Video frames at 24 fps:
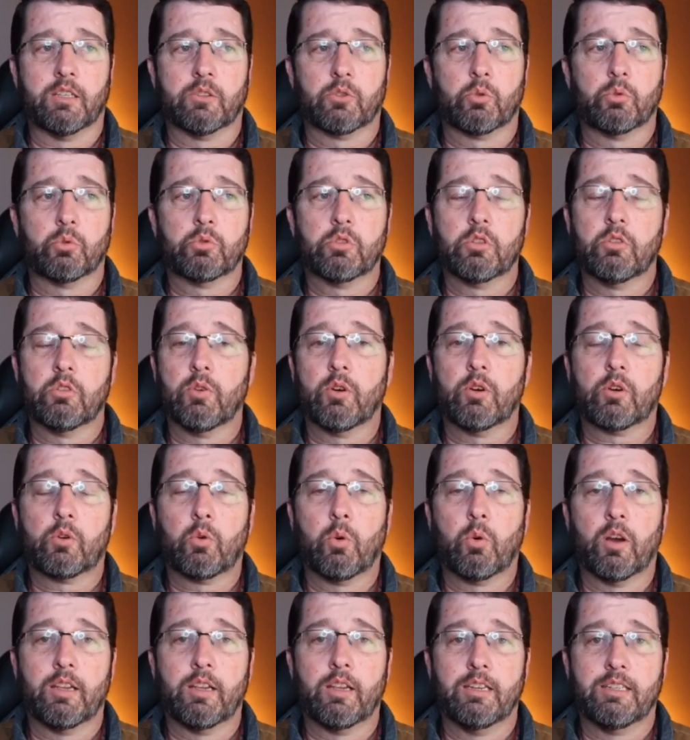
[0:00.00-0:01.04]
or is it a very
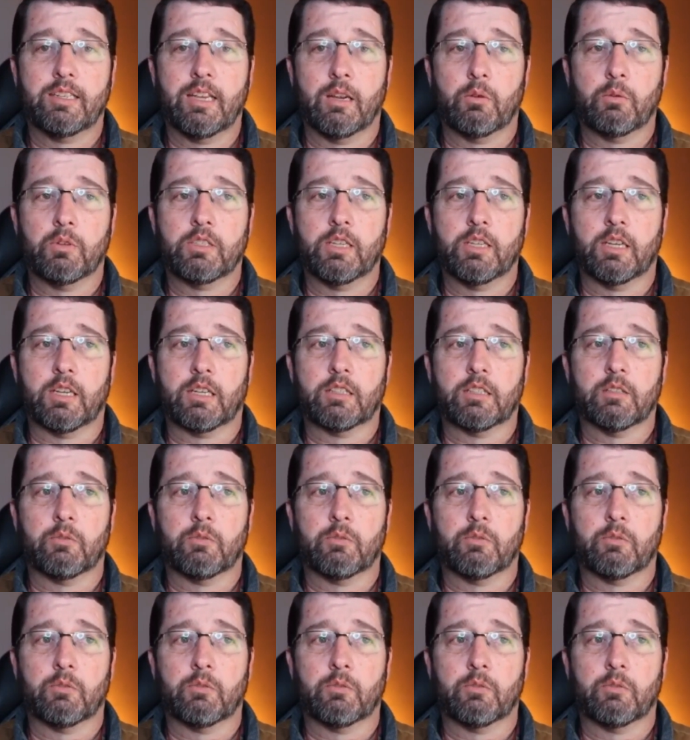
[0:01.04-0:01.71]
quiet day with tickets?